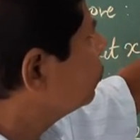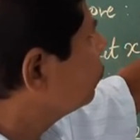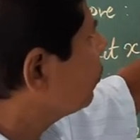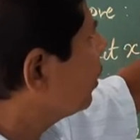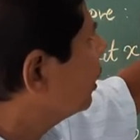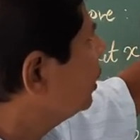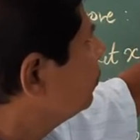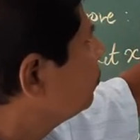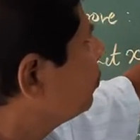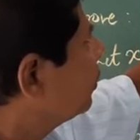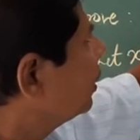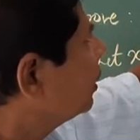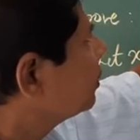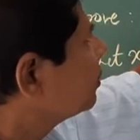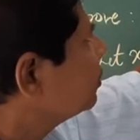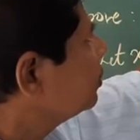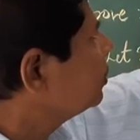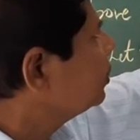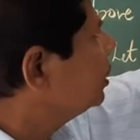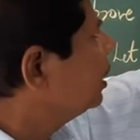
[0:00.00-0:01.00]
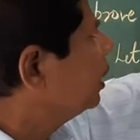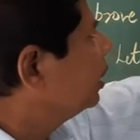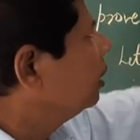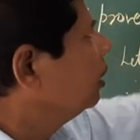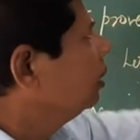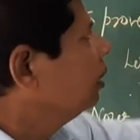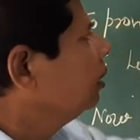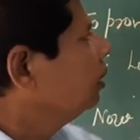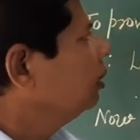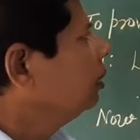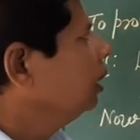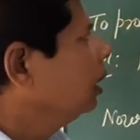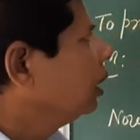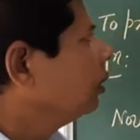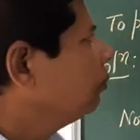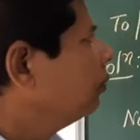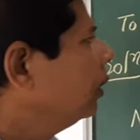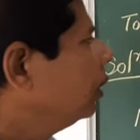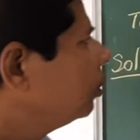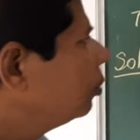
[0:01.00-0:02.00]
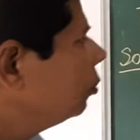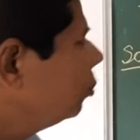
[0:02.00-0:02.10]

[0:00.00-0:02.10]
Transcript: Y plus Z equal to